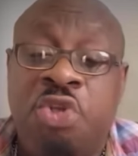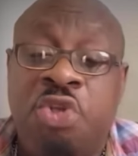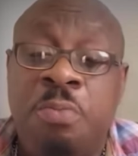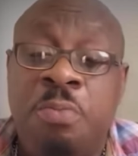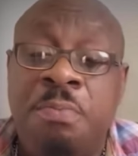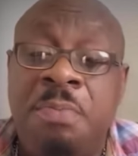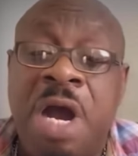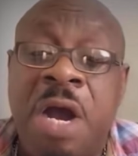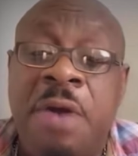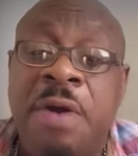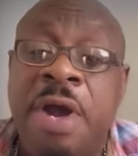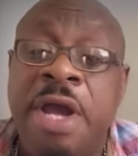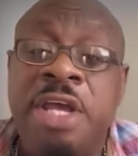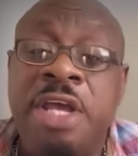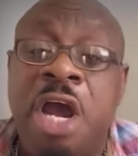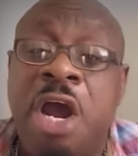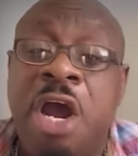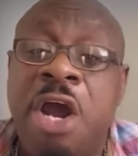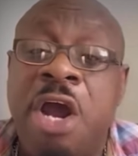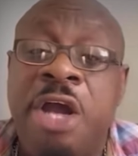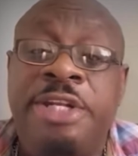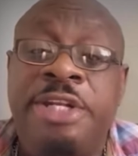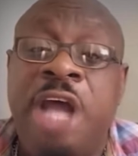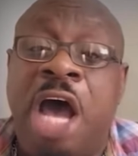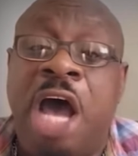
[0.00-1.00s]
tomorrow
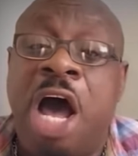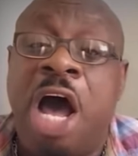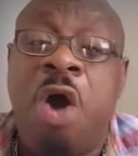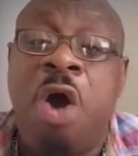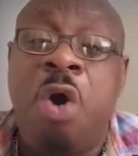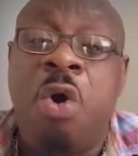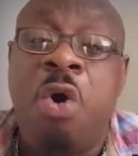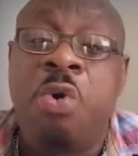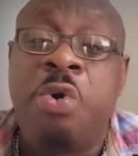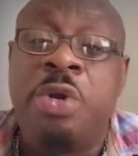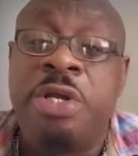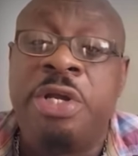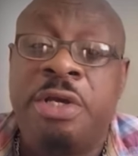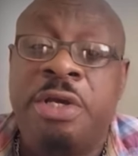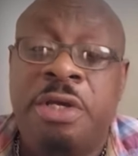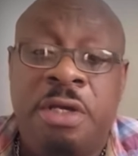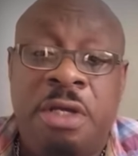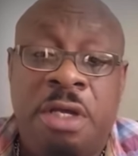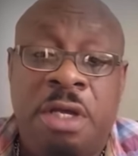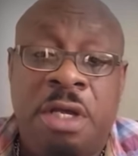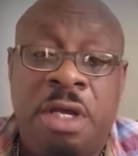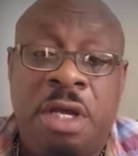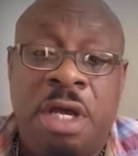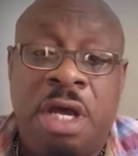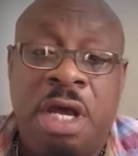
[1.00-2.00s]
you're
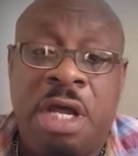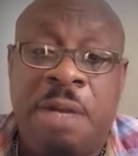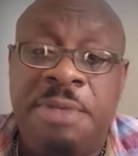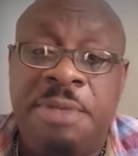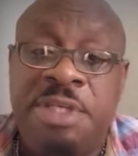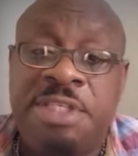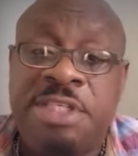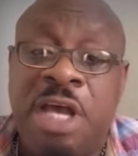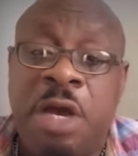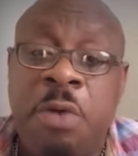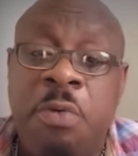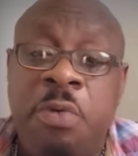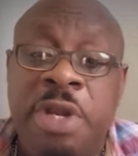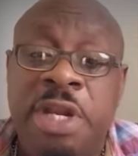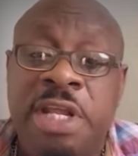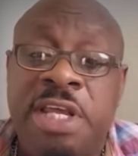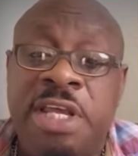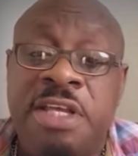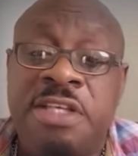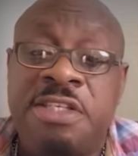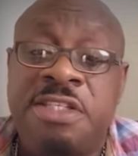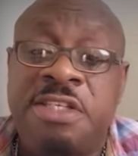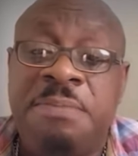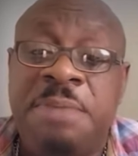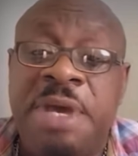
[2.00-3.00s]
down. And Mr.
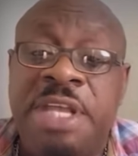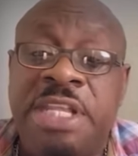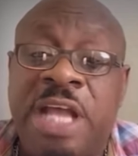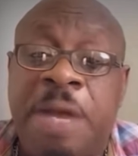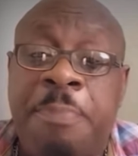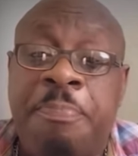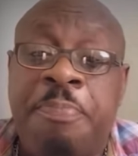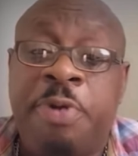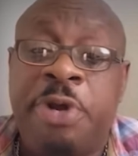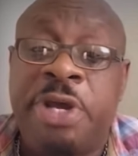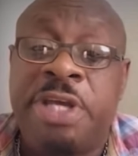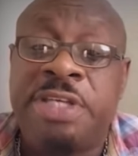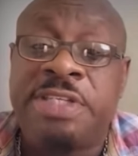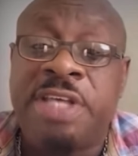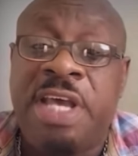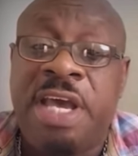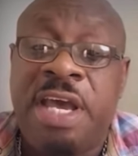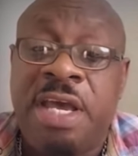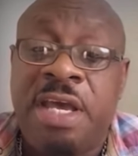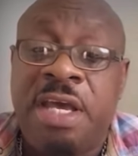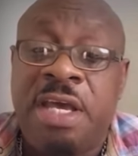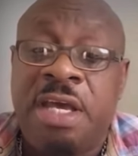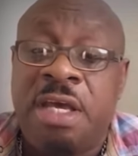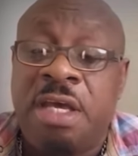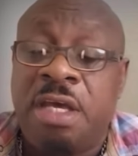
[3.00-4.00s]
Wilkinson better pray,
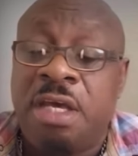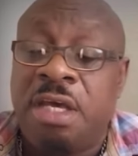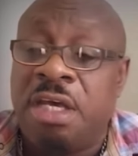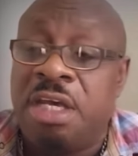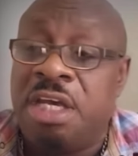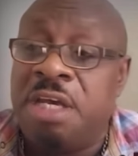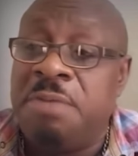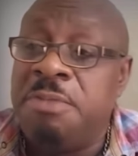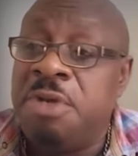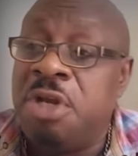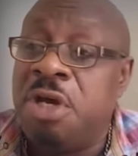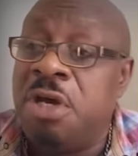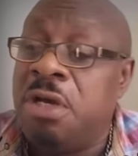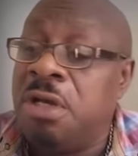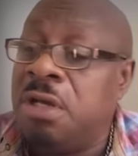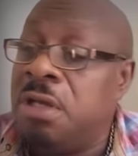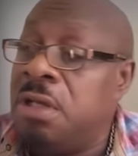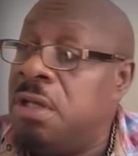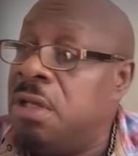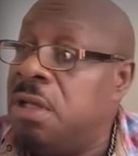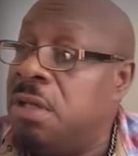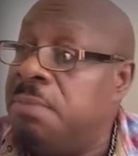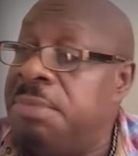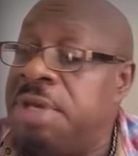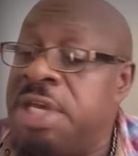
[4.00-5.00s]
say, him not
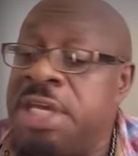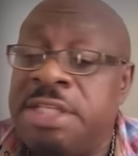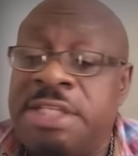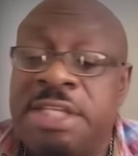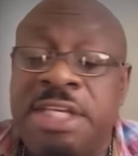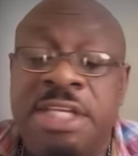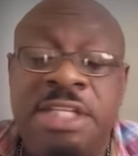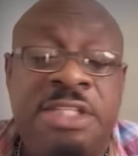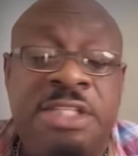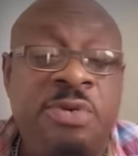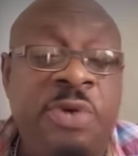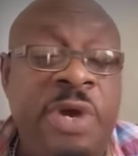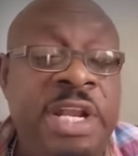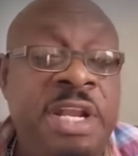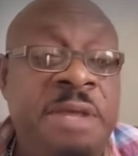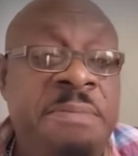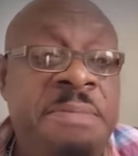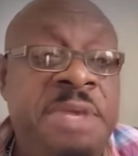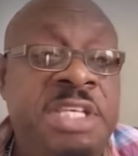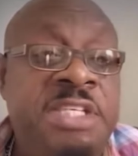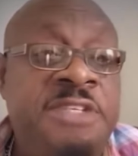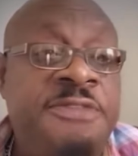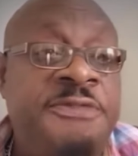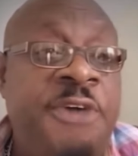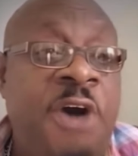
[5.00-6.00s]
meeting to
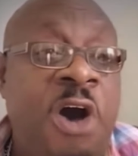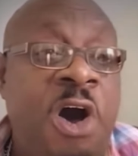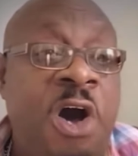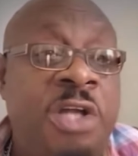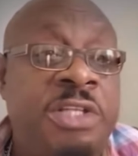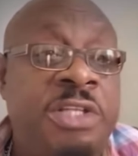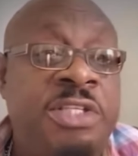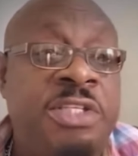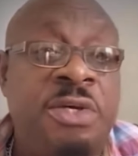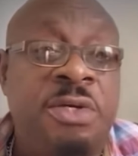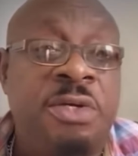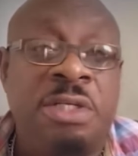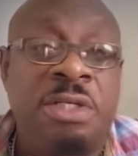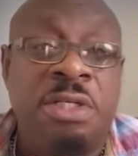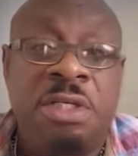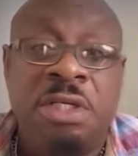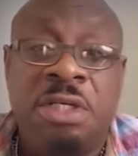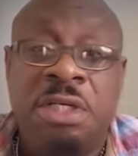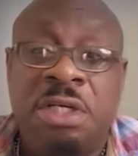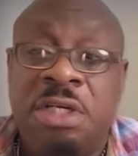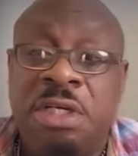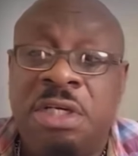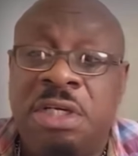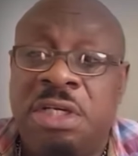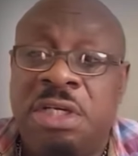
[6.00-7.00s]
any misfortune
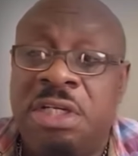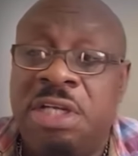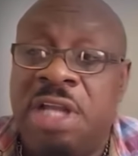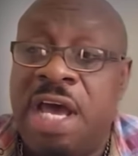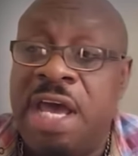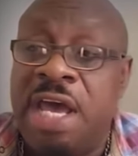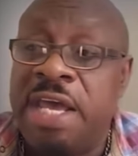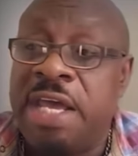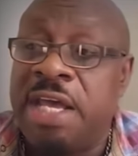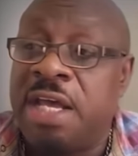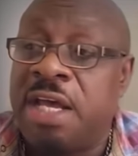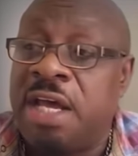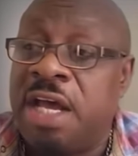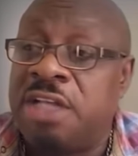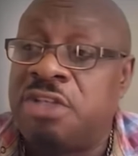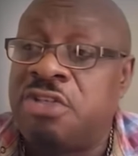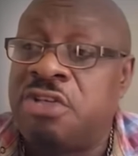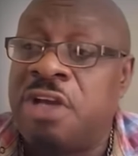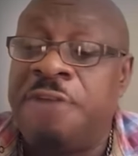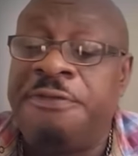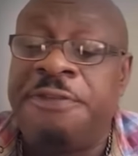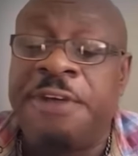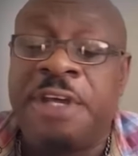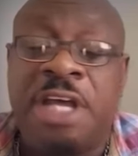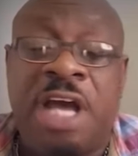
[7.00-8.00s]
like a
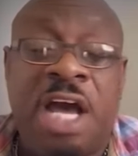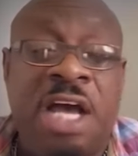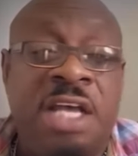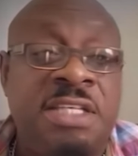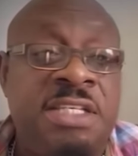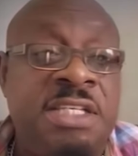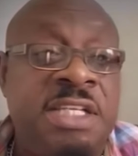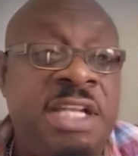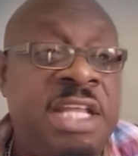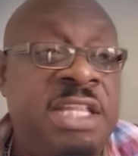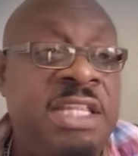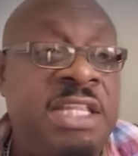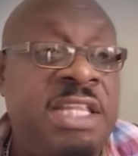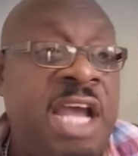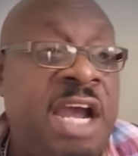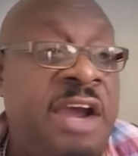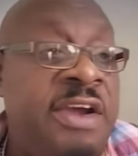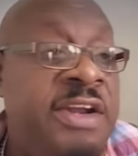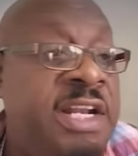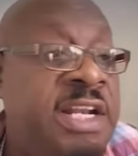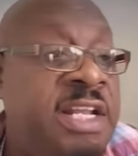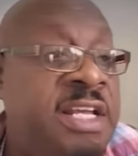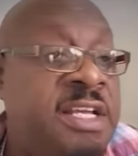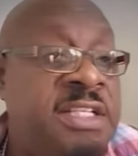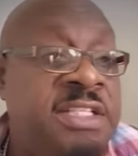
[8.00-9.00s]
traffic accident
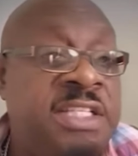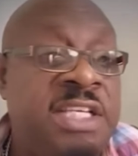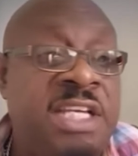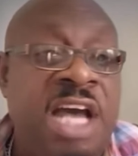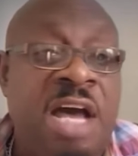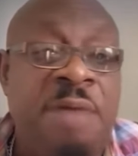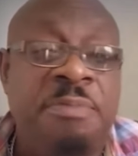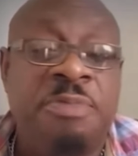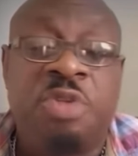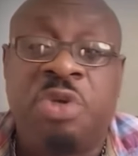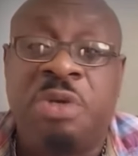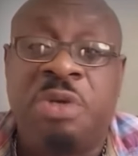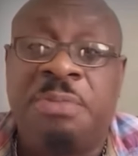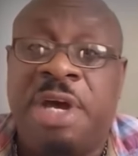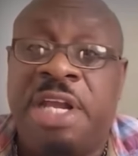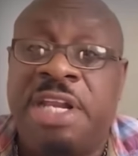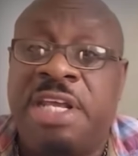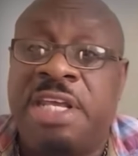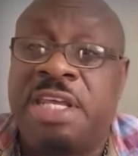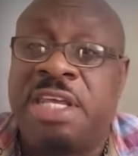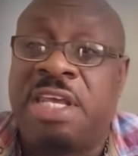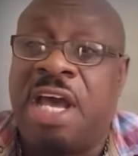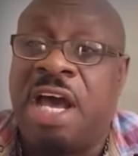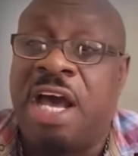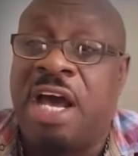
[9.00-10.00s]
or a little thing happened to him
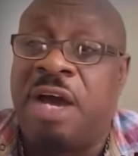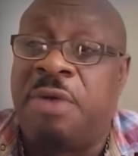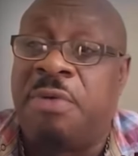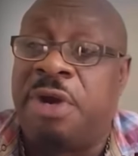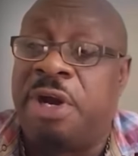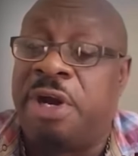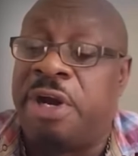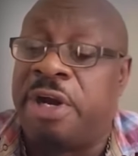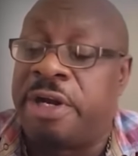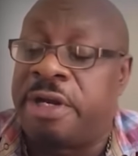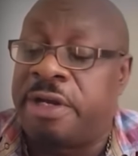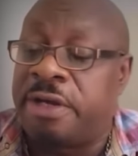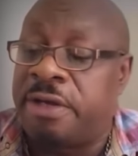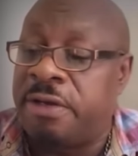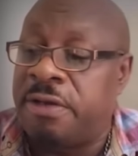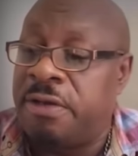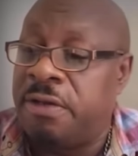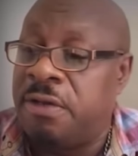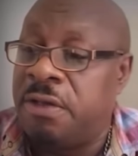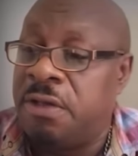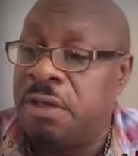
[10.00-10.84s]
and he can't work.